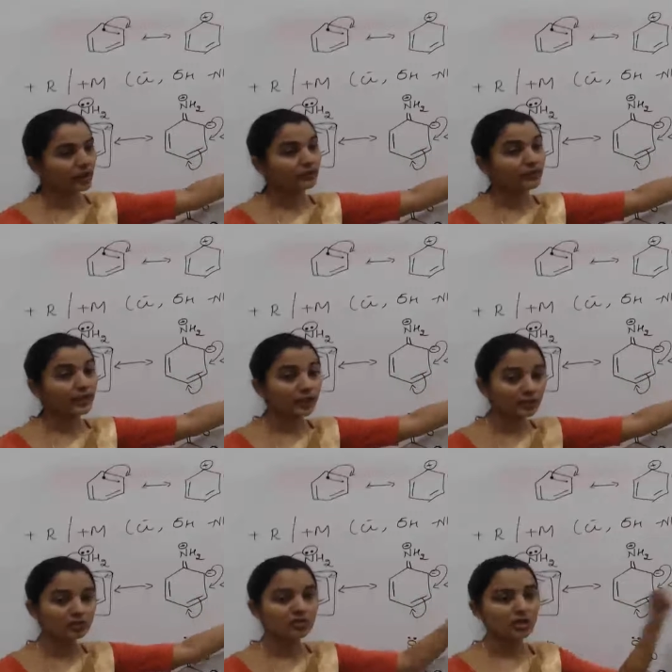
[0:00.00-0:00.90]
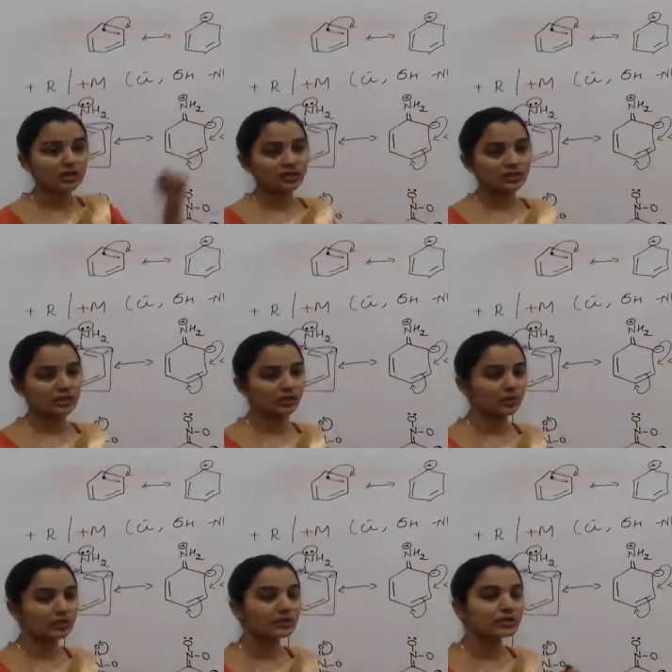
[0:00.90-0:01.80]
If negative charge is there
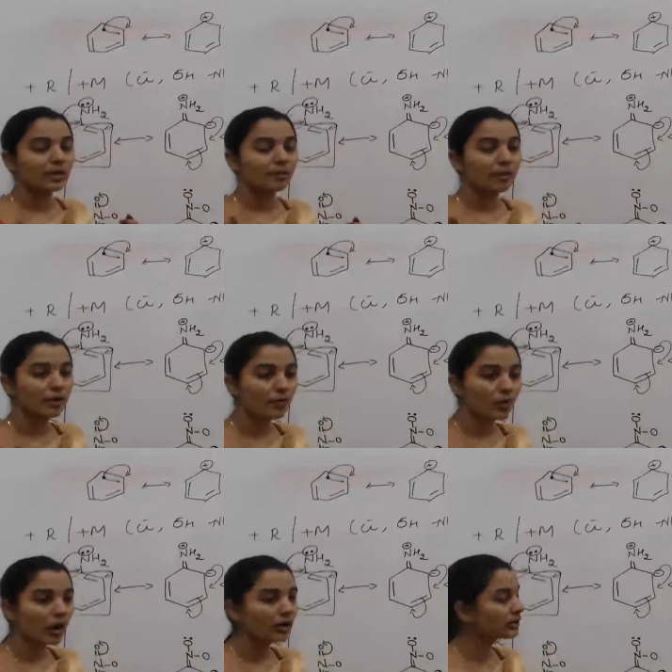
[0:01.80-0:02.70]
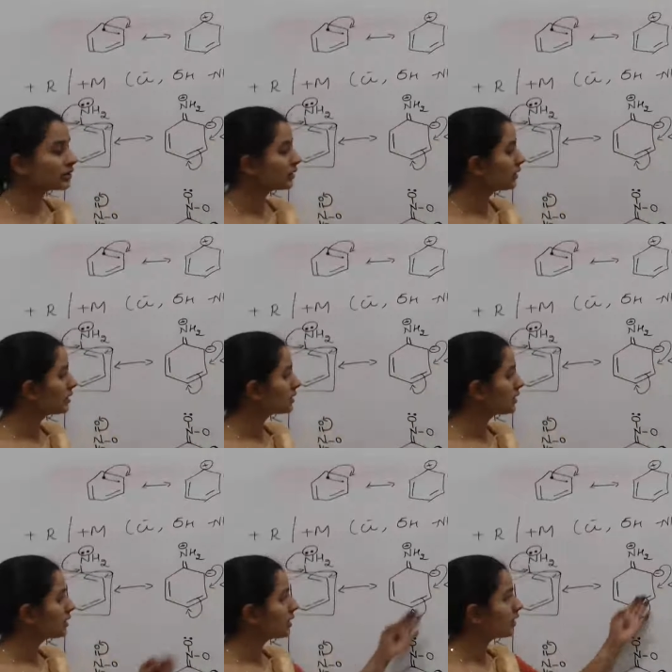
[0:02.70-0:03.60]
means by what
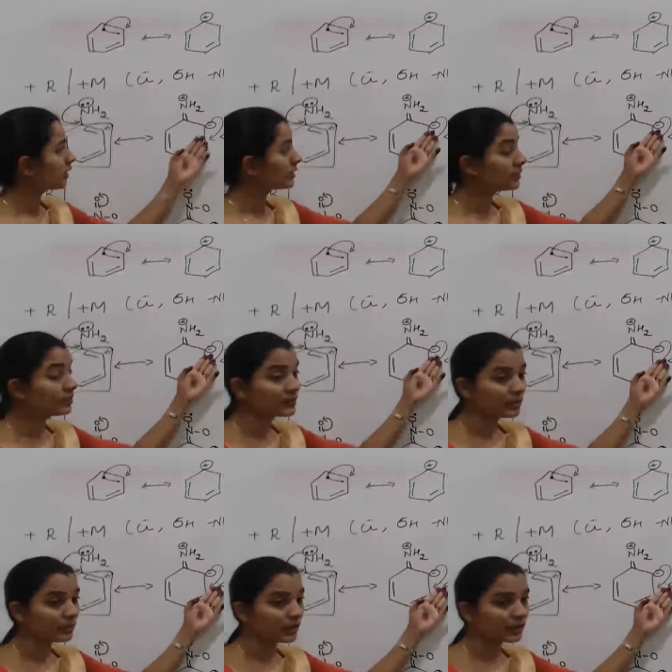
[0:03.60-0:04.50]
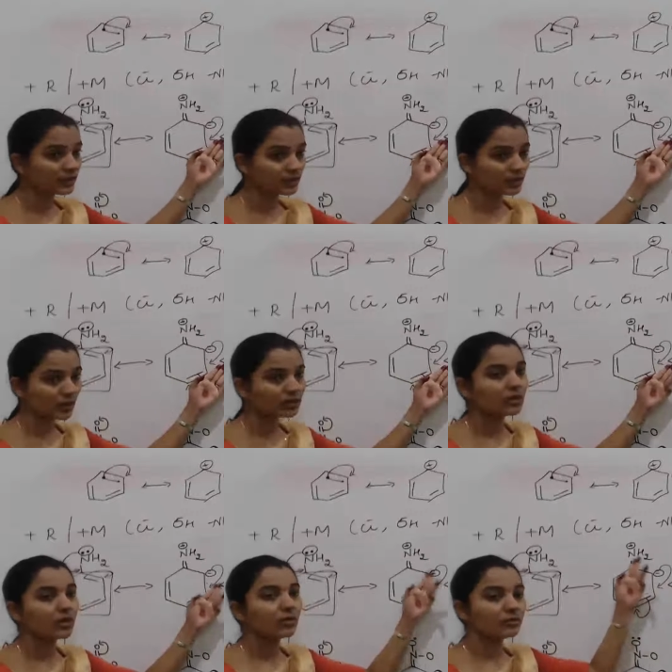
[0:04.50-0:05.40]
reason they are exhibiting minus charge?
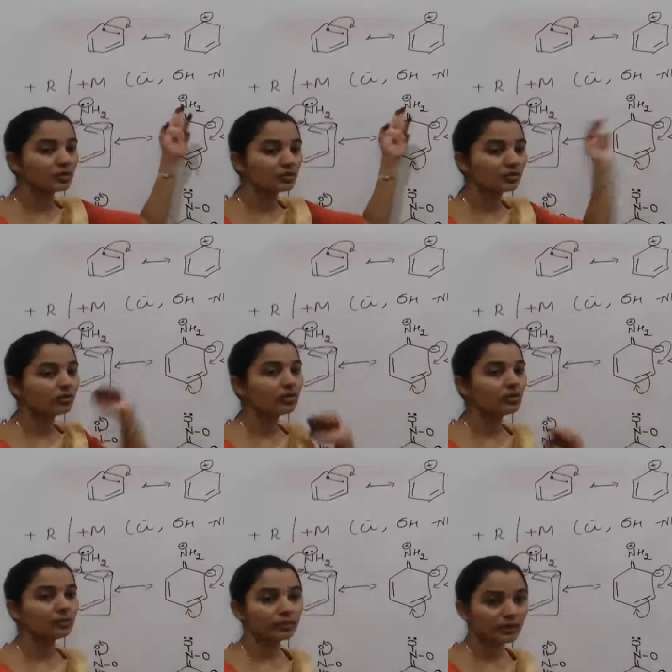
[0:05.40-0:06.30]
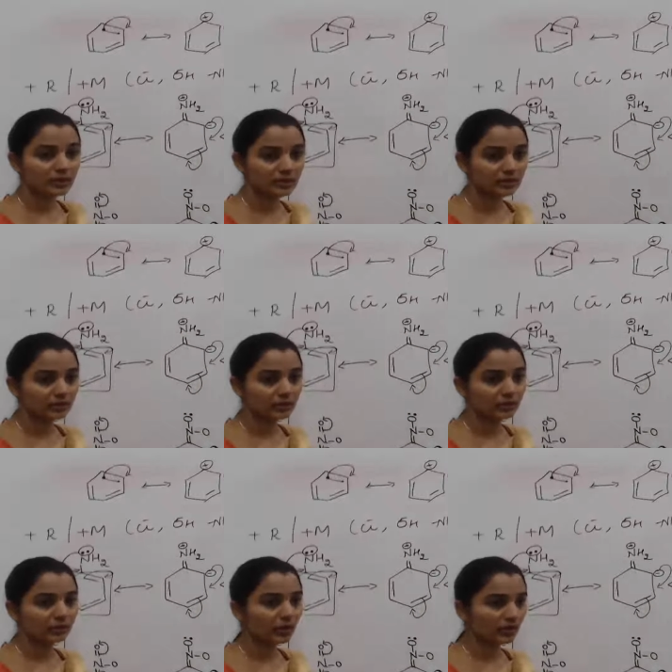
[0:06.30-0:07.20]
Due to plus
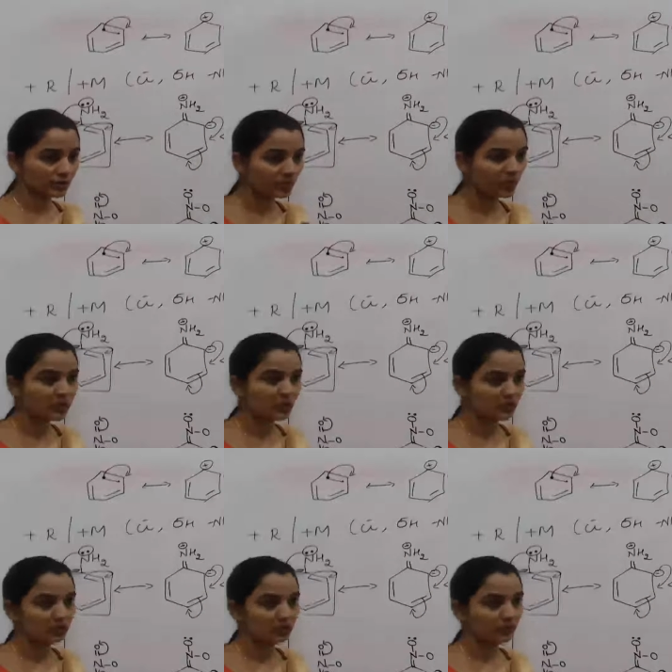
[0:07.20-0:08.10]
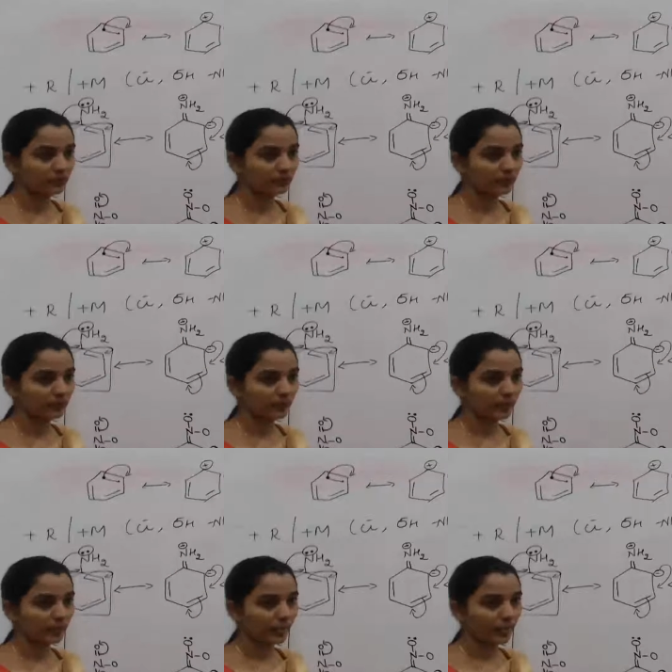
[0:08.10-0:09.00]
species.
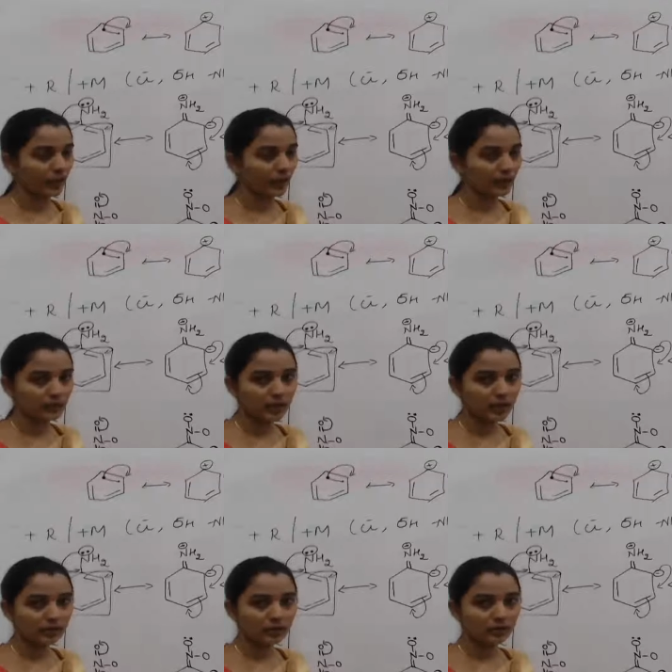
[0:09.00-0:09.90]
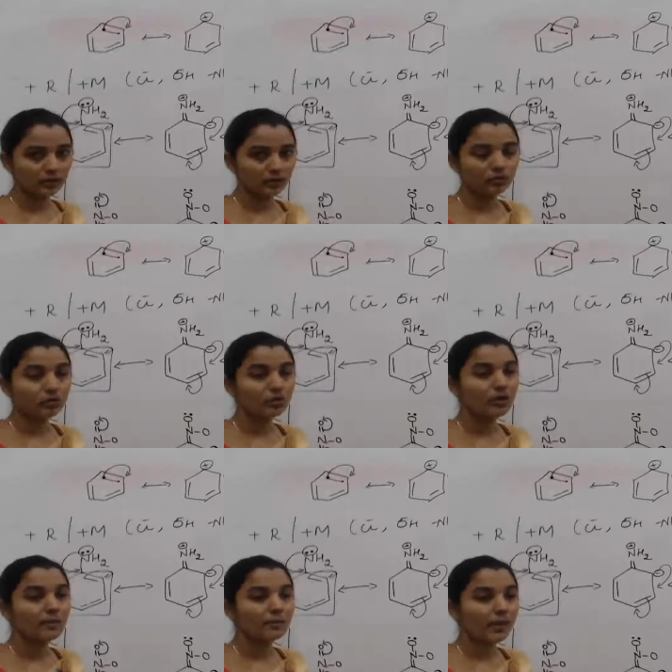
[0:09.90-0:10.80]
Understand? Due
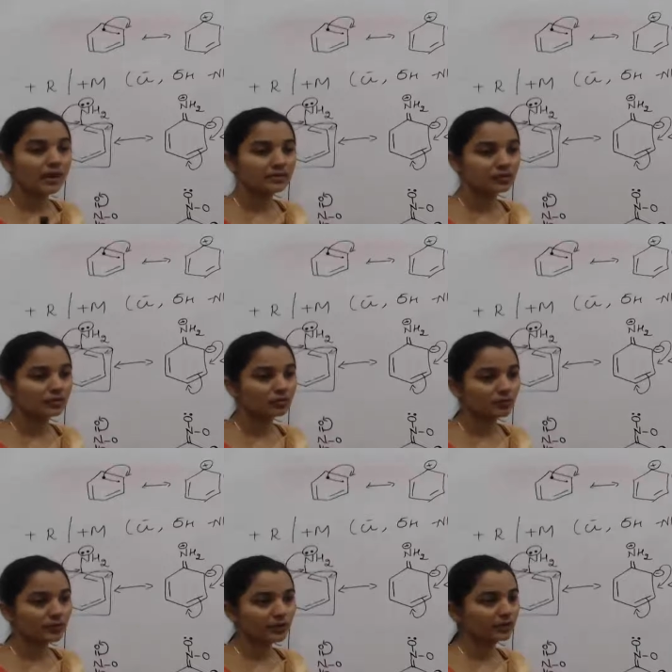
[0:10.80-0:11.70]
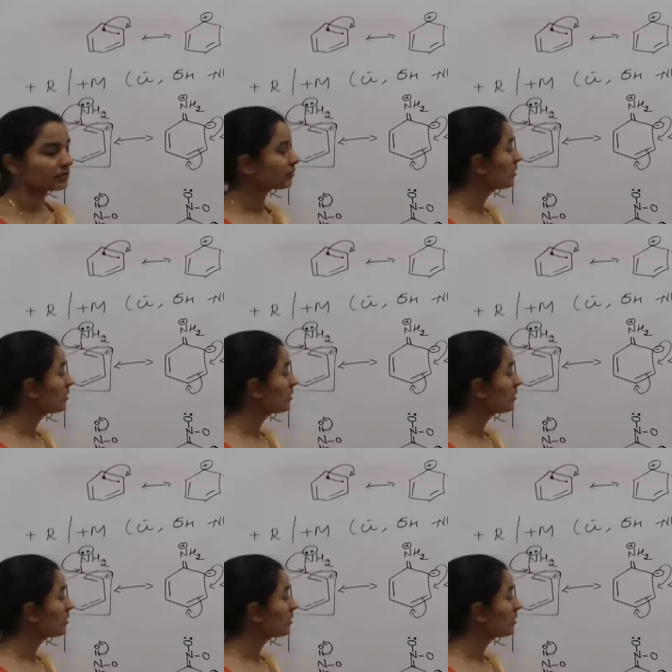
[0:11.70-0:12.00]
to positive species.